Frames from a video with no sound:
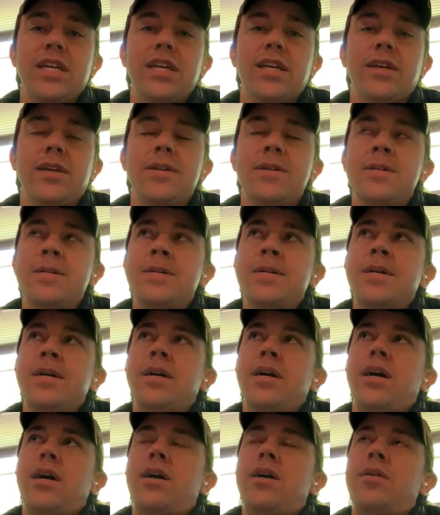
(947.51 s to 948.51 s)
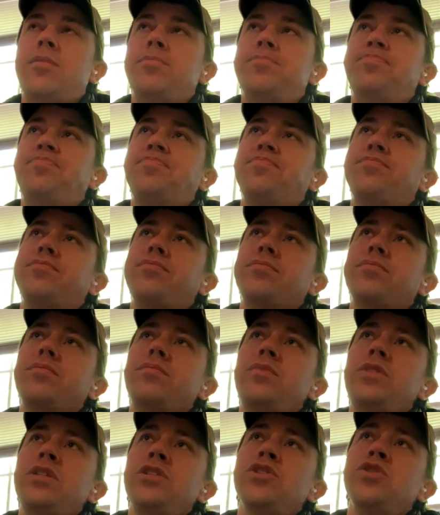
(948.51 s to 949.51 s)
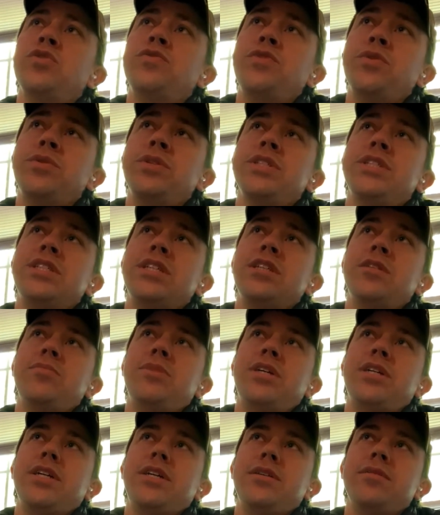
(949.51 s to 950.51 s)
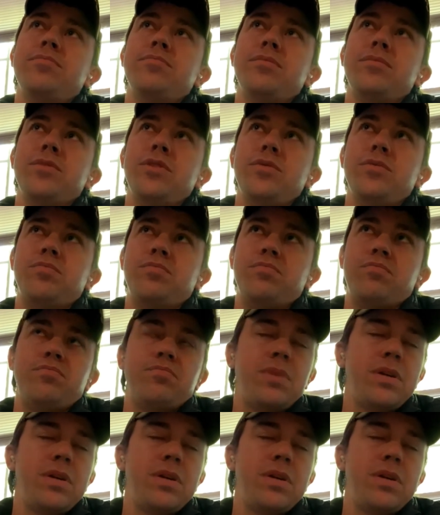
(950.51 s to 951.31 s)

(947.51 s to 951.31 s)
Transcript: if they get it. Um, so if you want to send the money, you